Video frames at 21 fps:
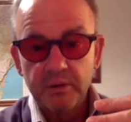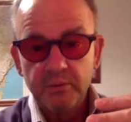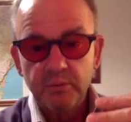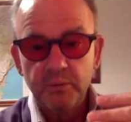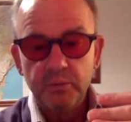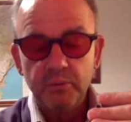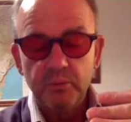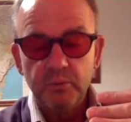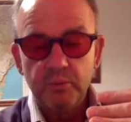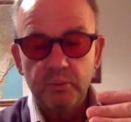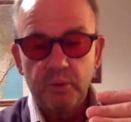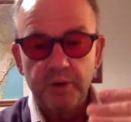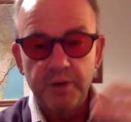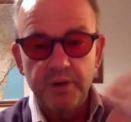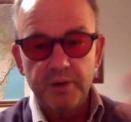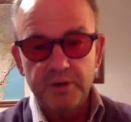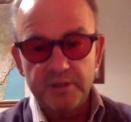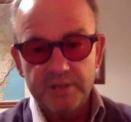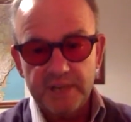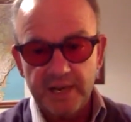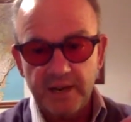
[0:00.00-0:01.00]
What do
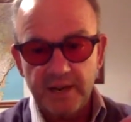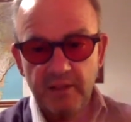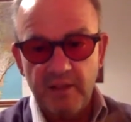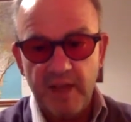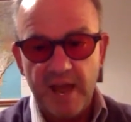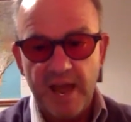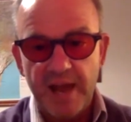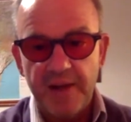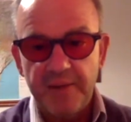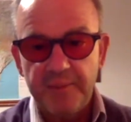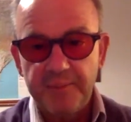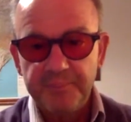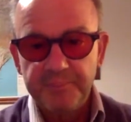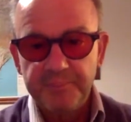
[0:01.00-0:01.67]
you say to that?